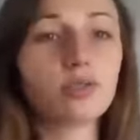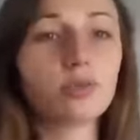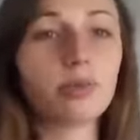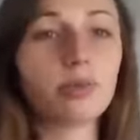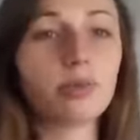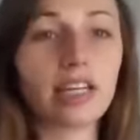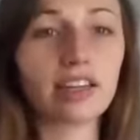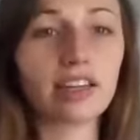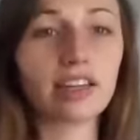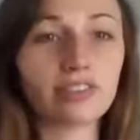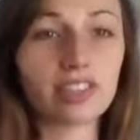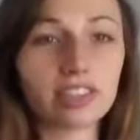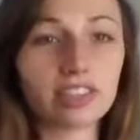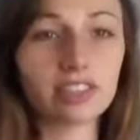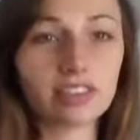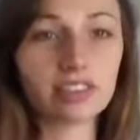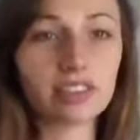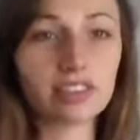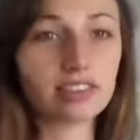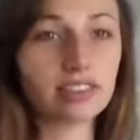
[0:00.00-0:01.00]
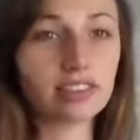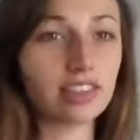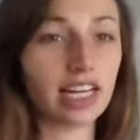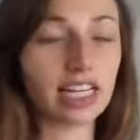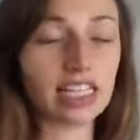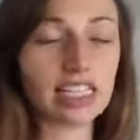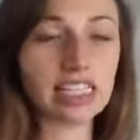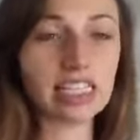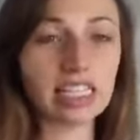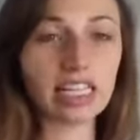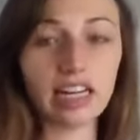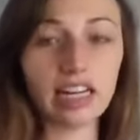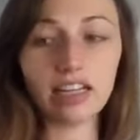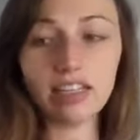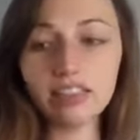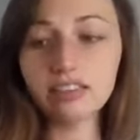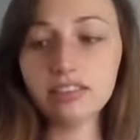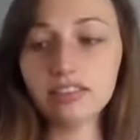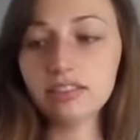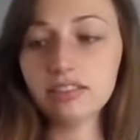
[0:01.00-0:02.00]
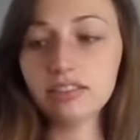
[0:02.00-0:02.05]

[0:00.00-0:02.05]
It's too big of an idea.